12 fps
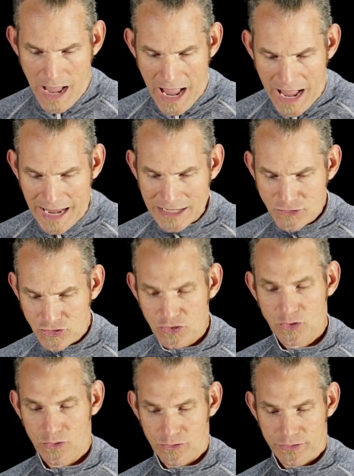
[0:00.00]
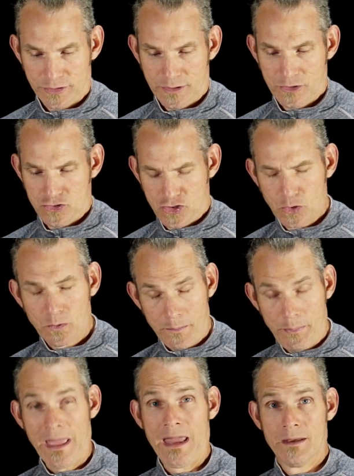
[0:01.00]
I choose to
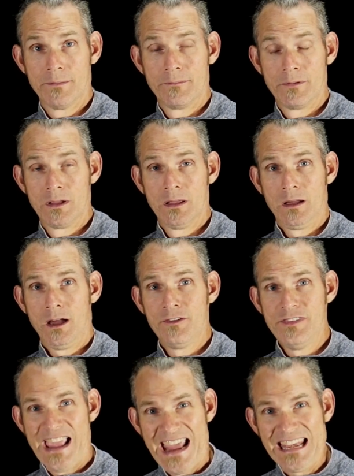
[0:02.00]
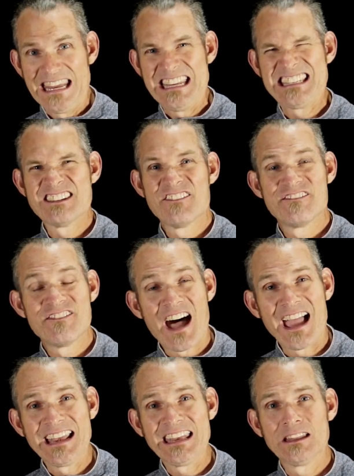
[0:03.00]
repent of any
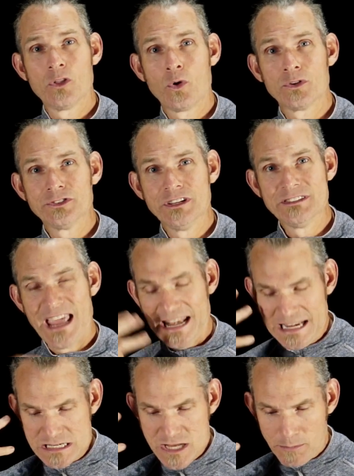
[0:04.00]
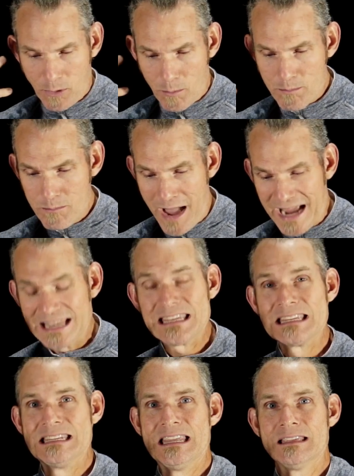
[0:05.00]
divided loyalties, any
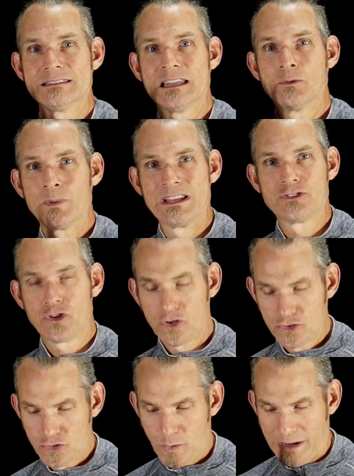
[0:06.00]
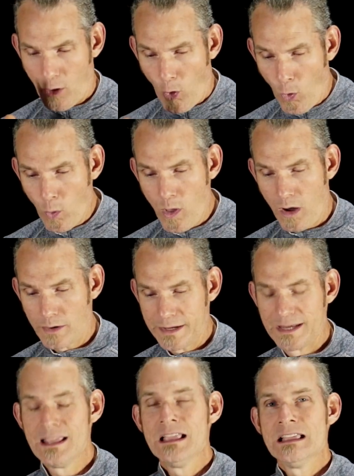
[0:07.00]
double-mindedness, and return to a
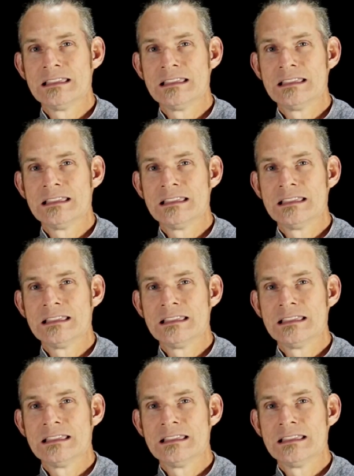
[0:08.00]
wholehearted,